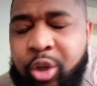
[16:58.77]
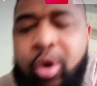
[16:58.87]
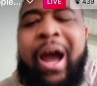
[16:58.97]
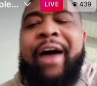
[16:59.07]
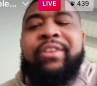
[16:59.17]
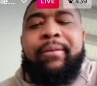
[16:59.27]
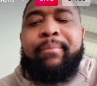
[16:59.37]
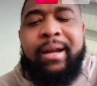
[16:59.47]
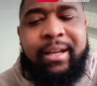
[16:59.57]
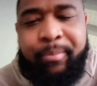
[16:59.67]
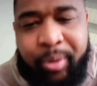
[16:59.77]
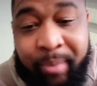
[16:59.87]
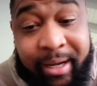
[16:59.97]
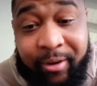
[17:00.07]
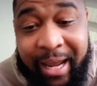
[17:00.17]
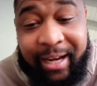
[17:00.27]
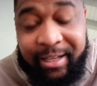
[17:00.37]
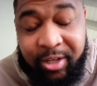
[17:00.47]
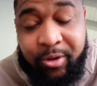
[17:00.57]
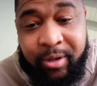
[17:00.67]
You don't have enough money to put money on that
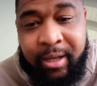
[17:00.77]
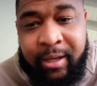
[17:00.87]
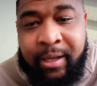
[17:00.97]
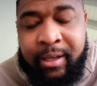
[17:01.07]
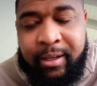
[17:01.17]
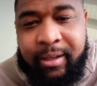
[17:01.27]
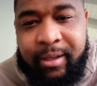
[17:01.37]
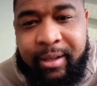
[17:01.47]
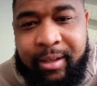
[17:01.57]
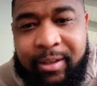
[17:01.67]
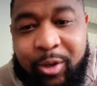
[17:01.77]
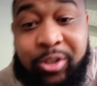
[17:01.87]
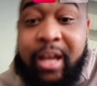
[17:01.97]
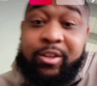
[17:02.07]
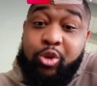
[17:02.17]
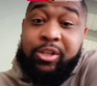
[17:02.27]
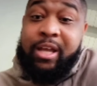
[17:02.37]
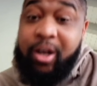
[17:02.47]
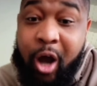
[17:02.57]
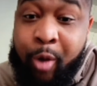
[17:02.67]
too. You still
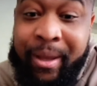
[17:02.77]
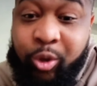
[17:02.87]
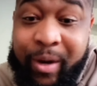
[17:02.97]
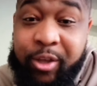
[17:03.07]
owe me three.